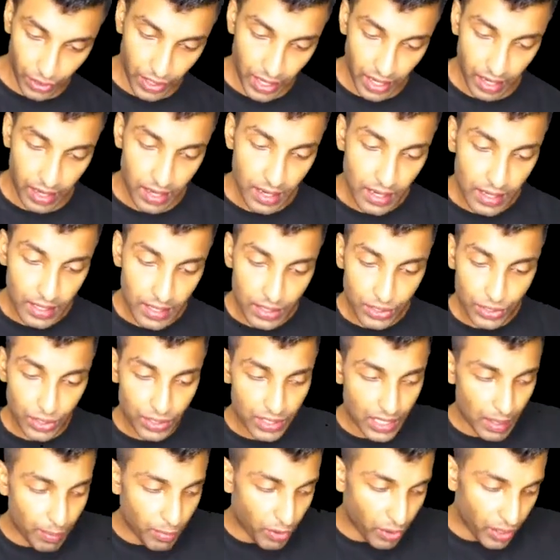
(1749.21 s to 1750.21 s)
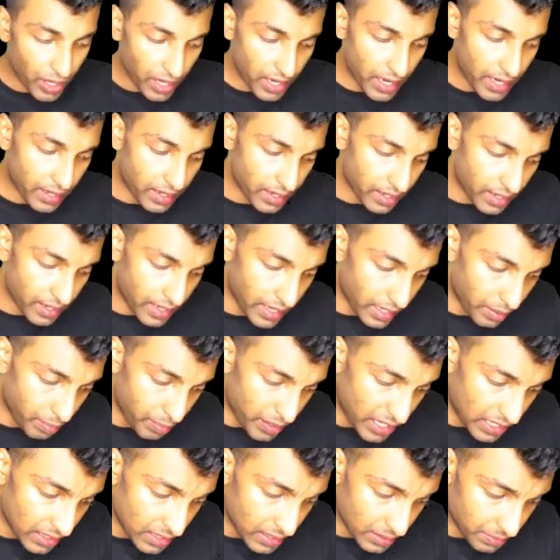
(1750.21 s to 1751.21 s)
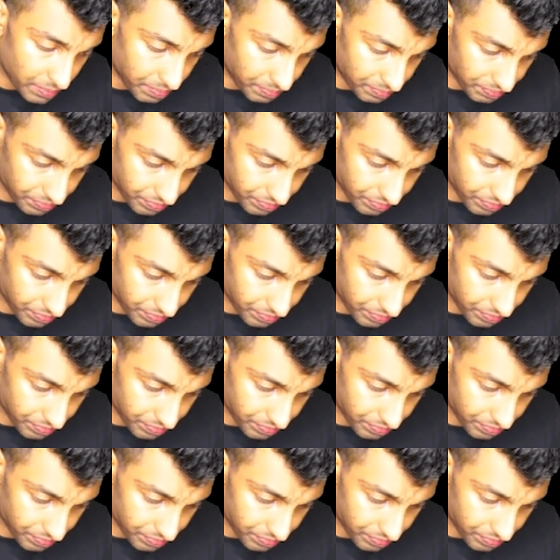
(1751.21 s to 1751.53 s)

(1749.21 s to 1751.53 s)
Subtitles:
Okay, so subordinated debt means